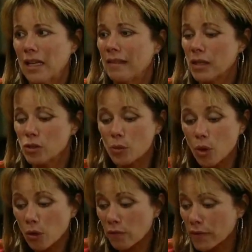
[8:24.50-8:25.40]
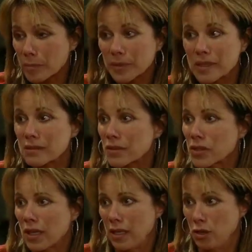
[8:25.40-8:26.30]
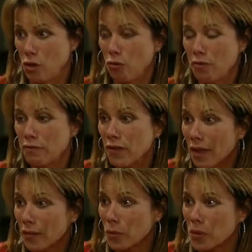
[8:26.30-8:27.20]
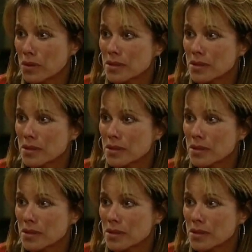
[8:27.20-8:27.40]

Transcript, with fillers: And then you were all over the place because you didn't know who the father was.